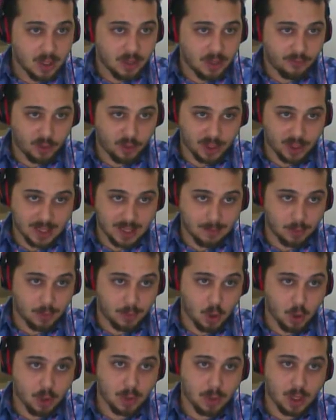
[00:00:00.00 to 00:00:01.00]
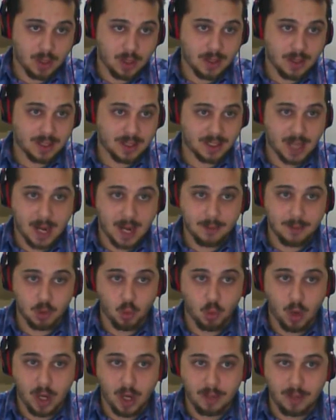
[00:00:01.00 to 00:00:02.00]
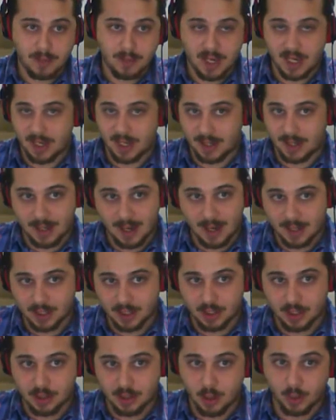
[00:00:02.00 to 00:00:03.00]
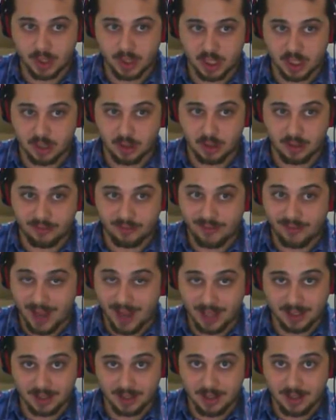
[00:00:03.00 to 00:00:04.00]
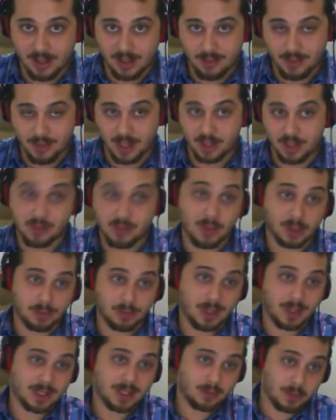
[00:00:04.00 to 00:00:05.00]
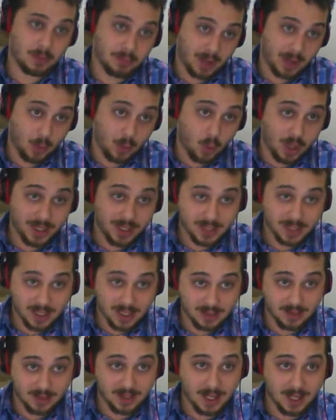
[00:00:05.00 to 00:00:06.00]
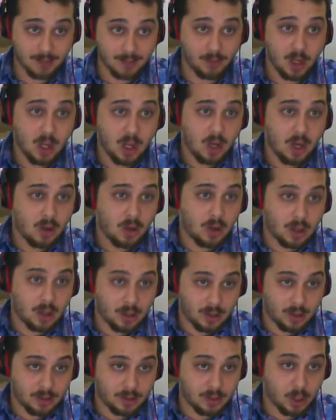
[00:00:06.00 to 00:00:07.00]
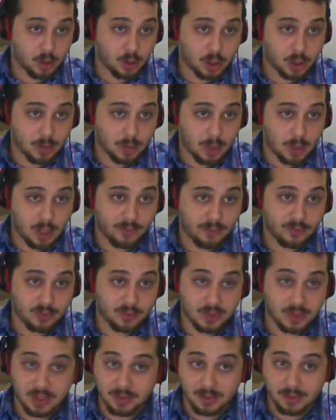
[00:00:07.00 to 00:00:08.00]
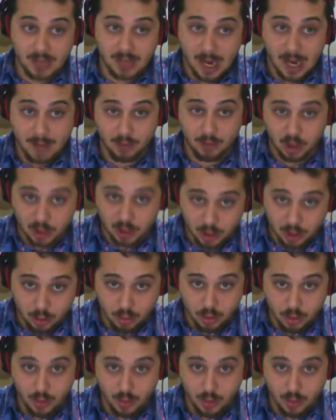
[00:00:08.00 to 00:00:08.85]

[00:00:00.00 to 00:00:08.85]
For example, a Pokeball has a ×1, meaning it has no additional effect. Because you multiply something by 1, it stays the same. An Ultra Ball is ×2.